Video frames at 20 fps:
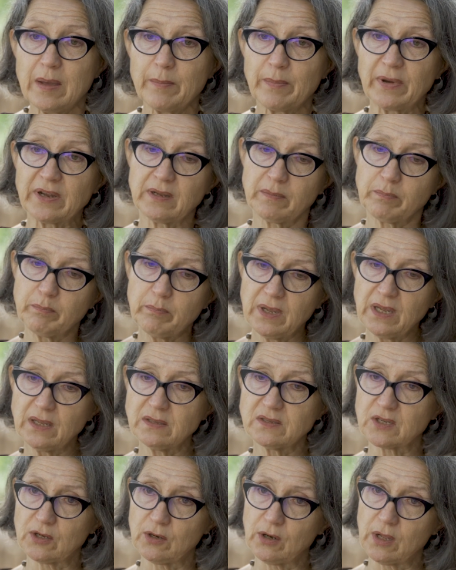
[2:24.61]
But it
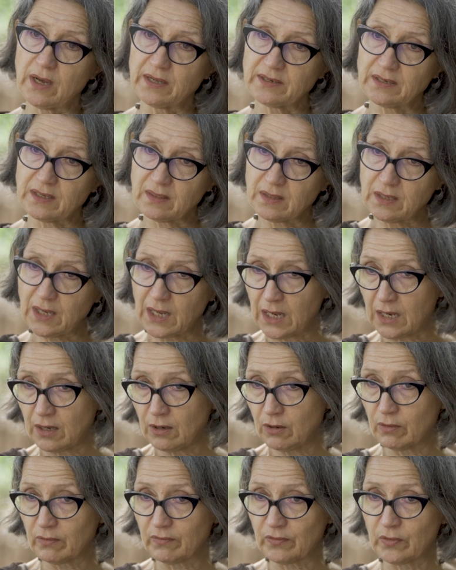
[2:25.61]
means a lot at the
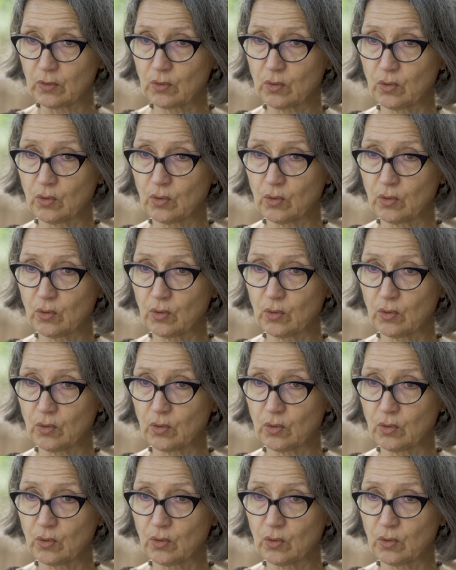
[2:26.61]
end of the